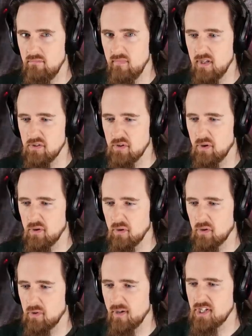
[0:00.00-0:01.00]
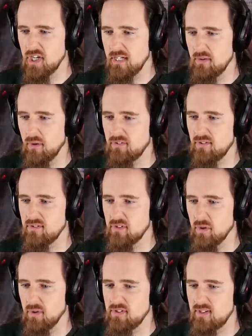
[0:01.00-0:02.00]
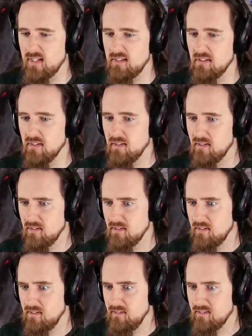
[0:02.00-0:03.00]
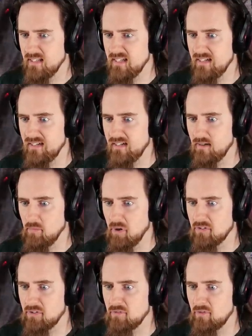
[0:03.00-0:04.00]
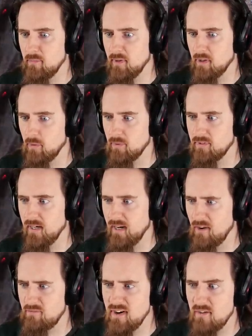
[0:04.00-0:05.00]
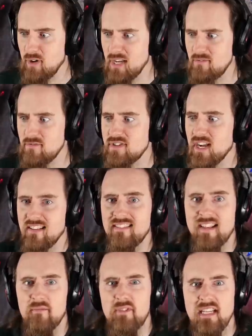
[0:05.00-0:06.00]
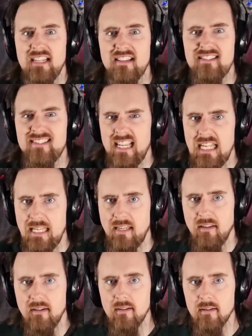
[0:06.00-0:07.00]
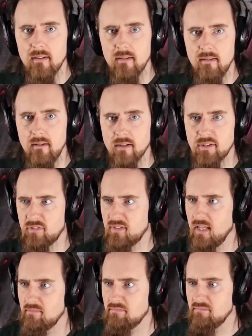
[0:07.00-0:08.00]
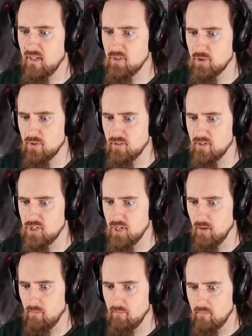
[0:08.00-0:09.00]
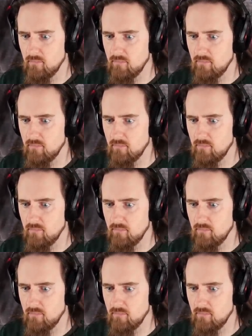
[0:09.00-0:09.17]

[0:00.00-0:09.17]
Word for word: Internal crunching noises and cursing. Yeah, I'm all too familiar with that. I've never even done something this silly. I just get injured in the gym.